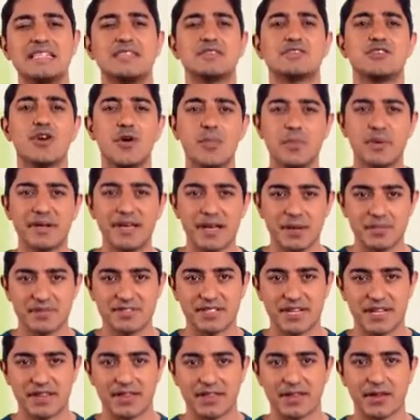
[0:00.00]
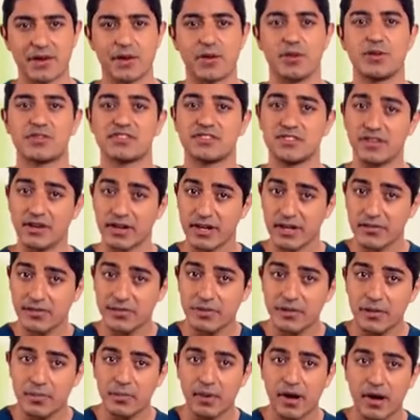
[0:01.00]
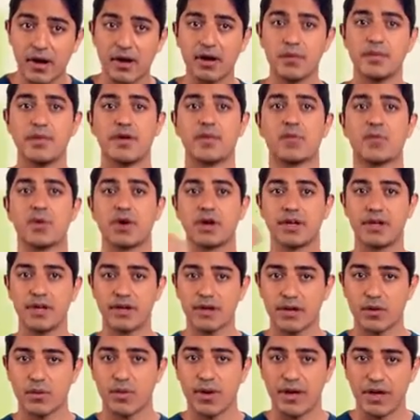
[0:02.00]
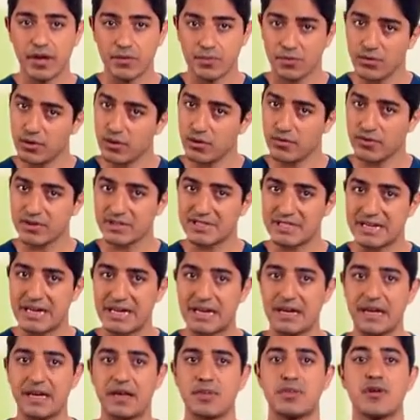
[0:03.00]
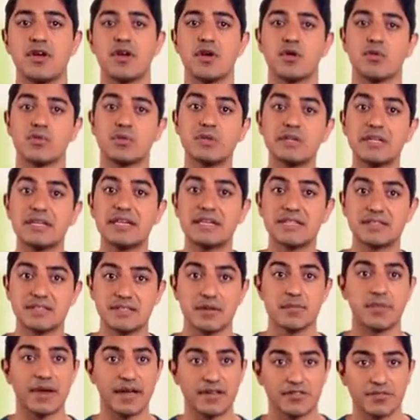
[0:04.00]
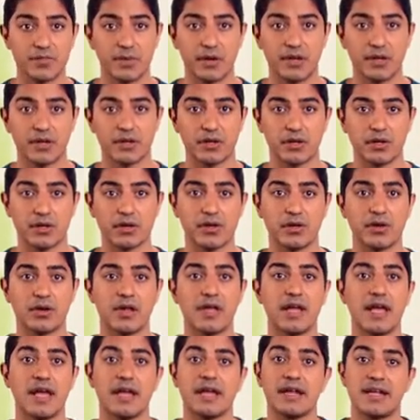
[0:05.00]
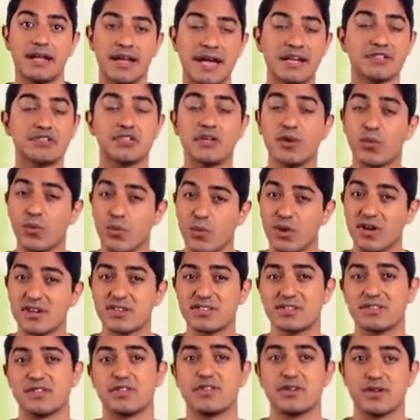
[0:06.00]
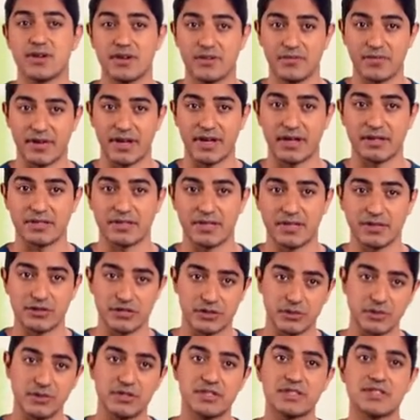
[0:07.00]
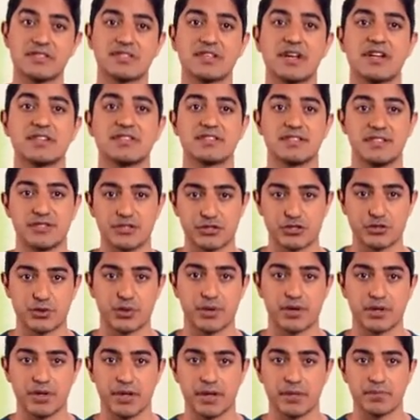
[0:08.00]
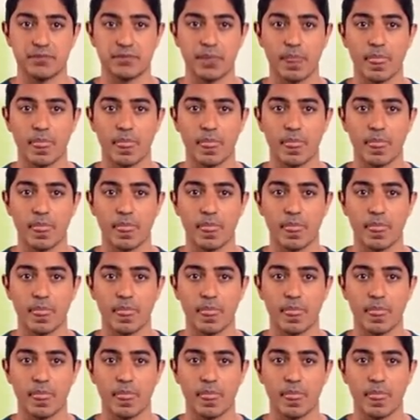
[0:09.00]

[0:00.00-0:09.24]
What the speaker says: Don't be upset though. Starting from the bottom and working your way up over time really is the best way to learn, and it actually works to your advantage, and we'll discuss this shortly.